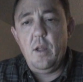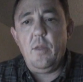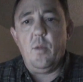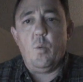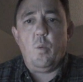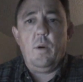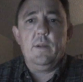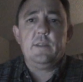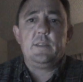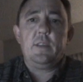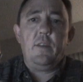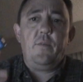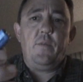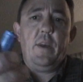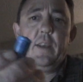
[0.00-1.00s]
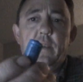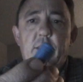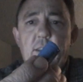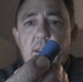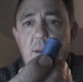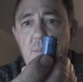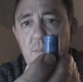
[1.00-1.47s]
The ones that
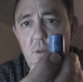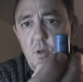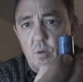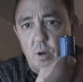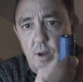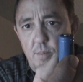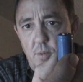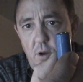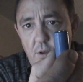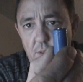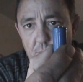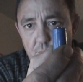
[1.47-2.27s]
vented and blew up are the